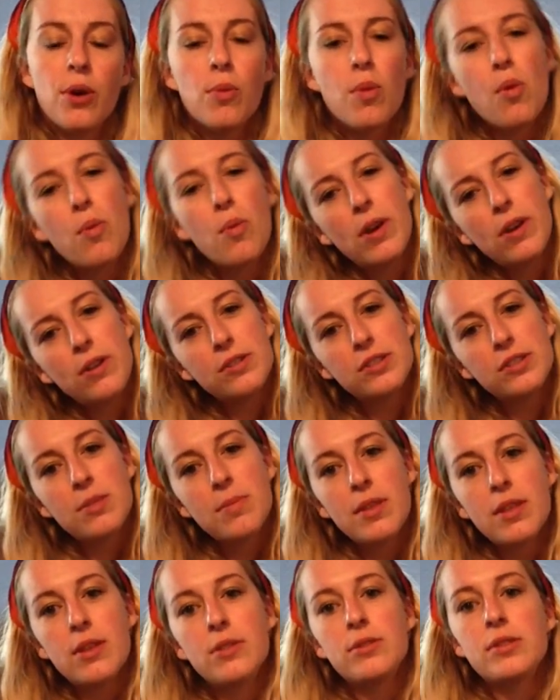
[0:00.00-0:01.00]
Well, what are
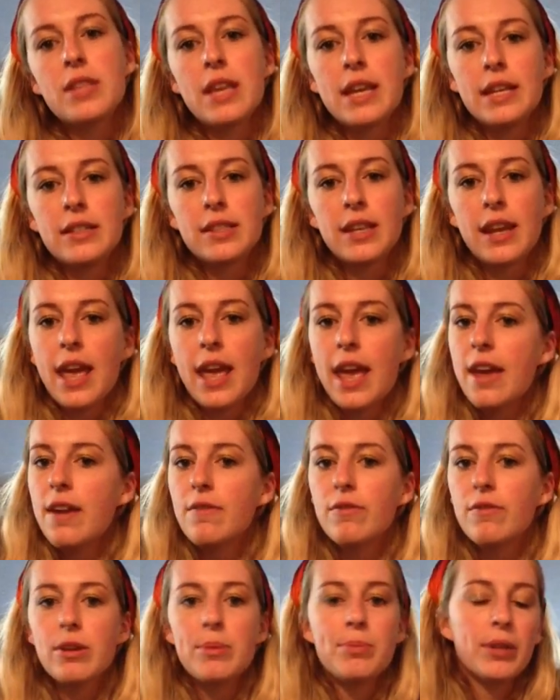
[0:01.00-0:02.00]
some of those things that
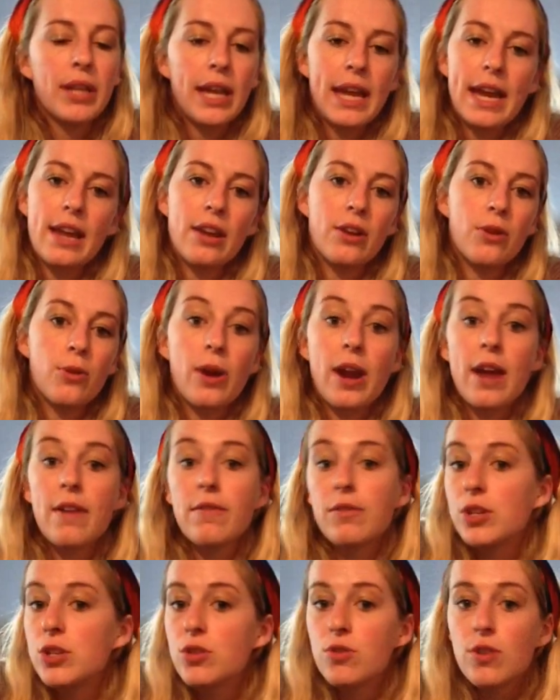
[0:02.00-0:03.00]
every plant or
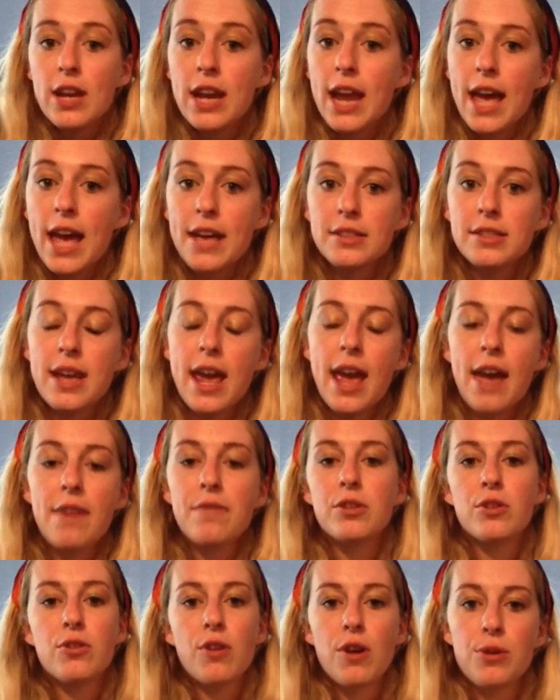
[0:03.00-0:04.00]
every tree has to
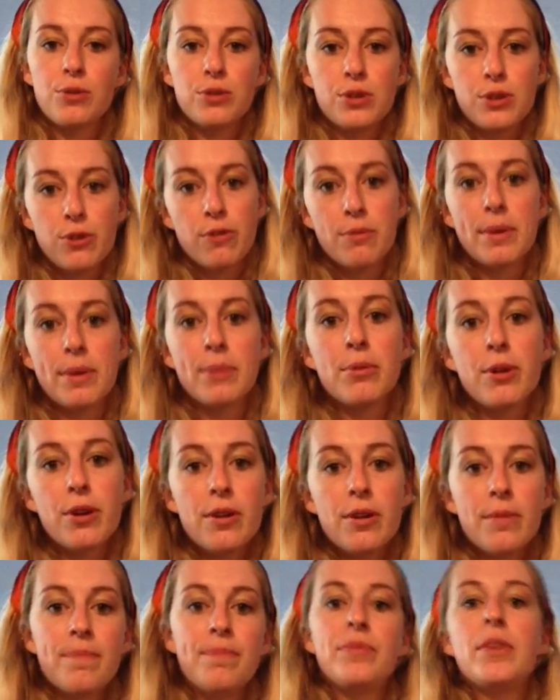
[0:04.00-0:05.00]
have to grow? Do you remember?
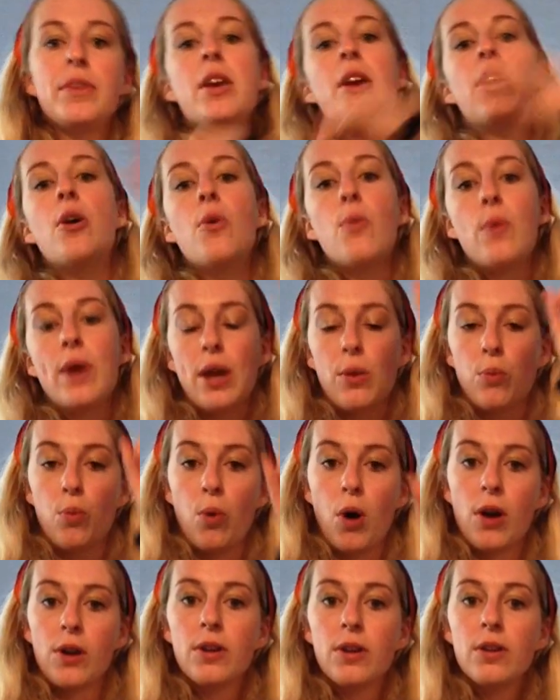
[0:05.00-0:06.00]
We had
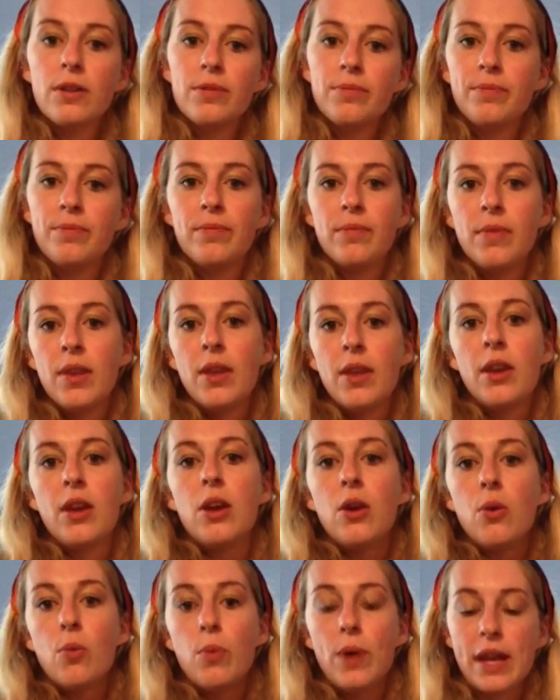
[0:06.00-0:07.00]
water,
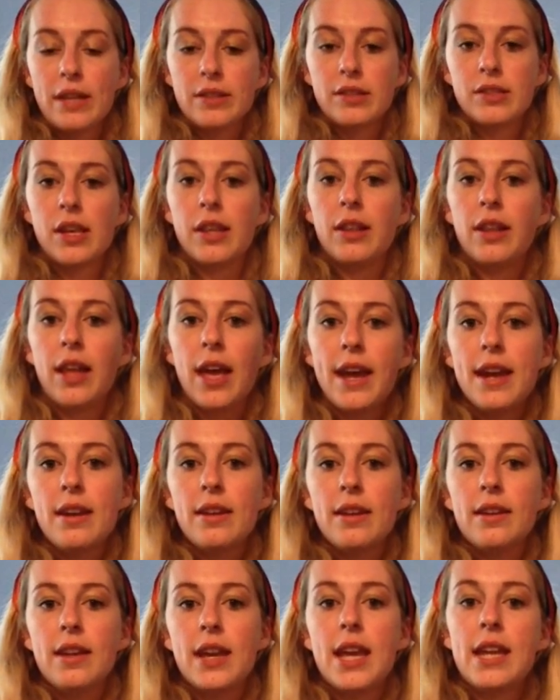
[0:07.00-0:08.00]
we had sunlight,
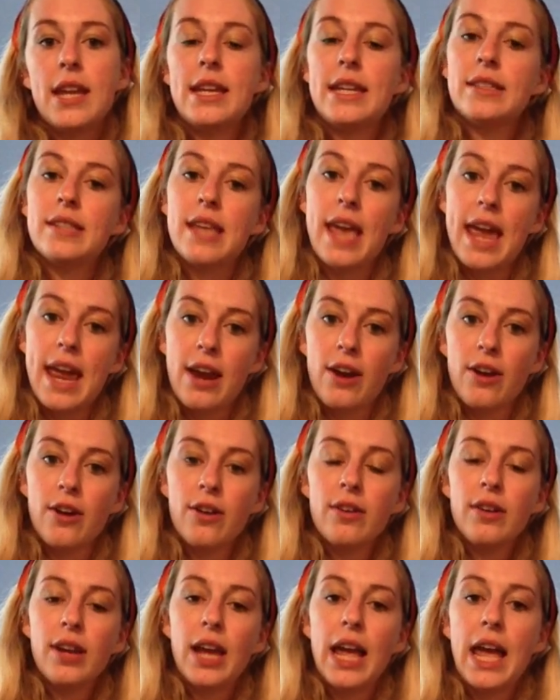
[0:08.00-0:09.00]
it needs
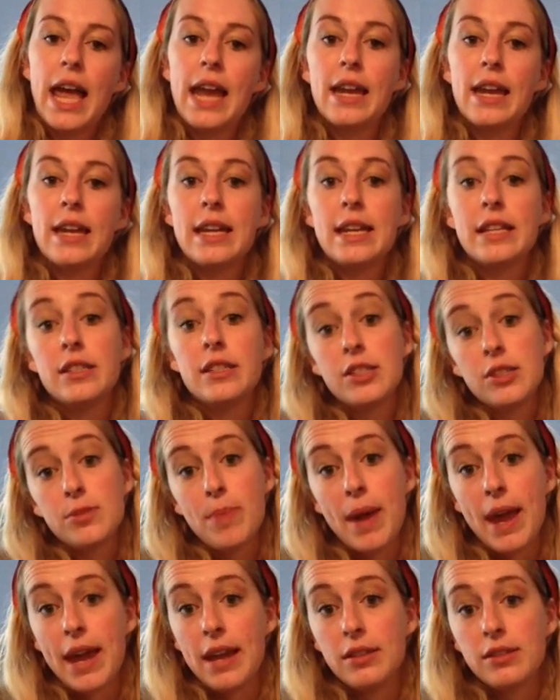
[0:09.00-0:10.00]
air, and it needs
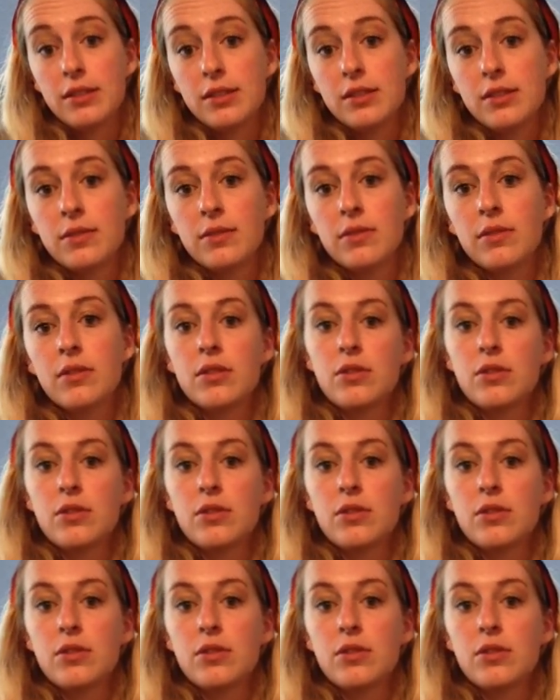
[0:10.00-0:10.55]
space.